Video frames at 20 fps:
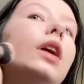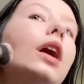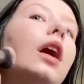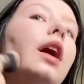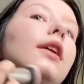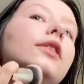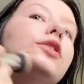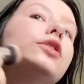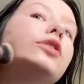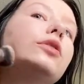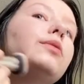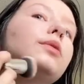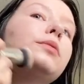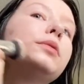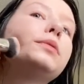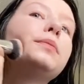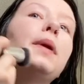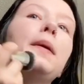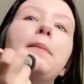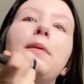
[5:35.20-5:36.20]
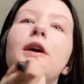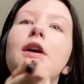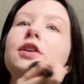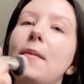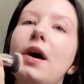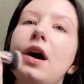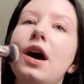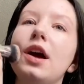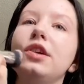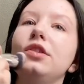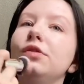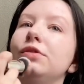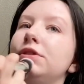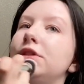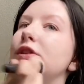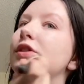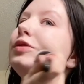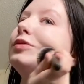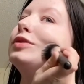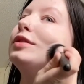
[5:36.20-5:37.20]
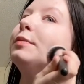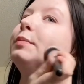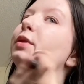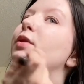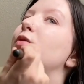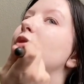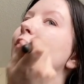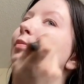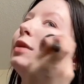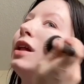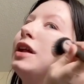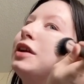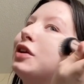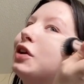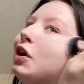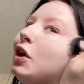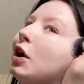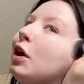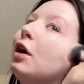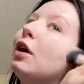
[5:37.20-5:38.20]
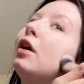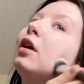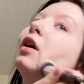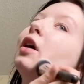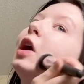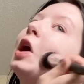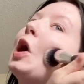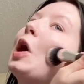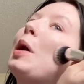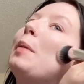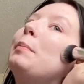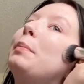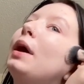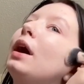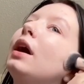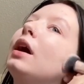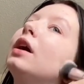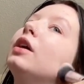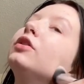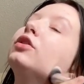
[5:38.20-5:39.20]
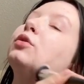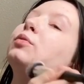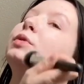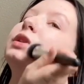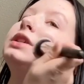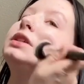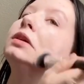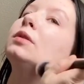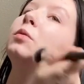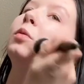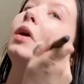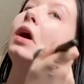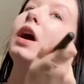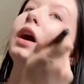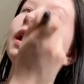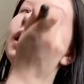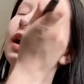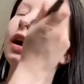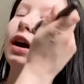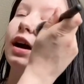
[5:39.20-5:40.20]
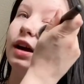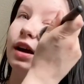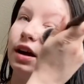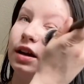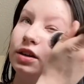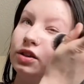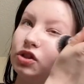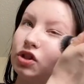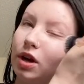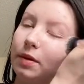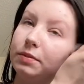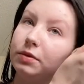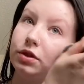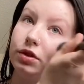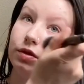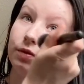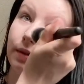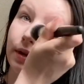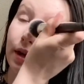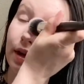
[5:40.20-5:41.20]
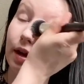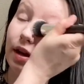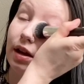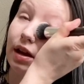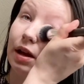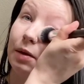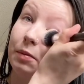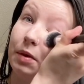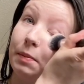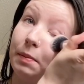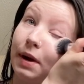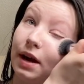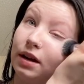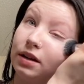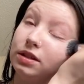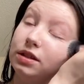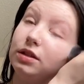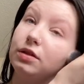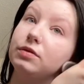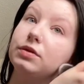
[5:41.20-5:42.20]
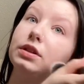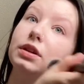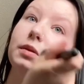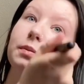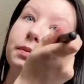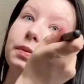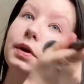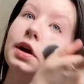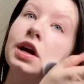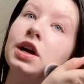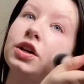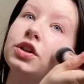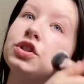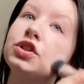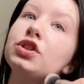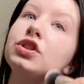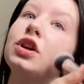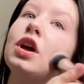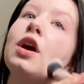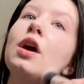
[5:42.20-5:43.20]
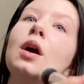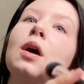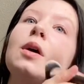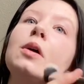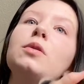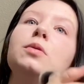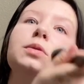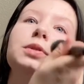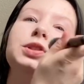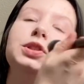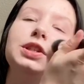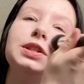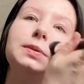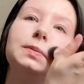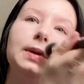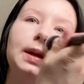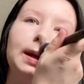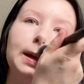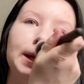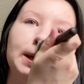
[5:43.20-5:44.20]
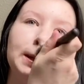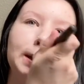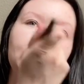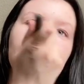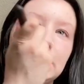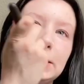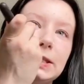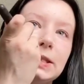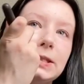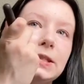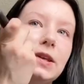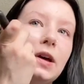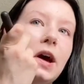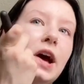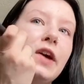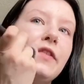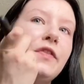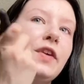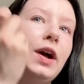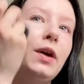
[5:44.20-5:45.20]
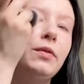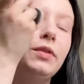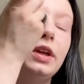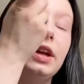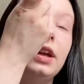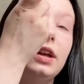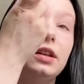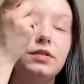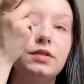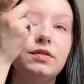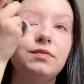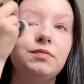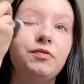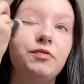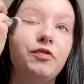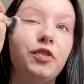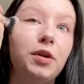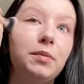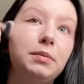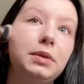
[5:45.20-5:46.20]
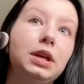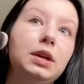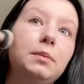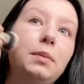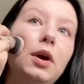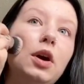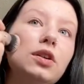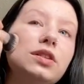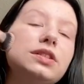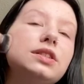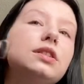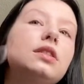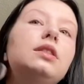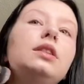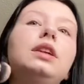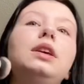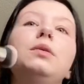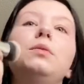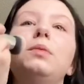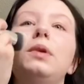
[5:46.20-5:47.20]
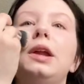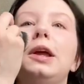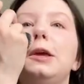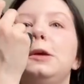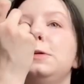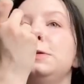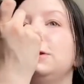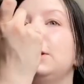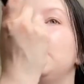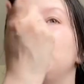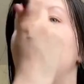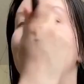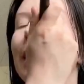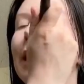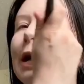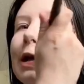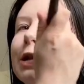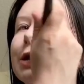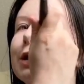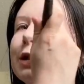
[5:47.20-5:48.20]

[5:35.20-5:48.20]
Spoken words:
I just go in with my brush. I used to use a beauty blender, but the reason why I kind of stopped doing it and went back to using a brush was just because I found that for me personally, when I use a brush,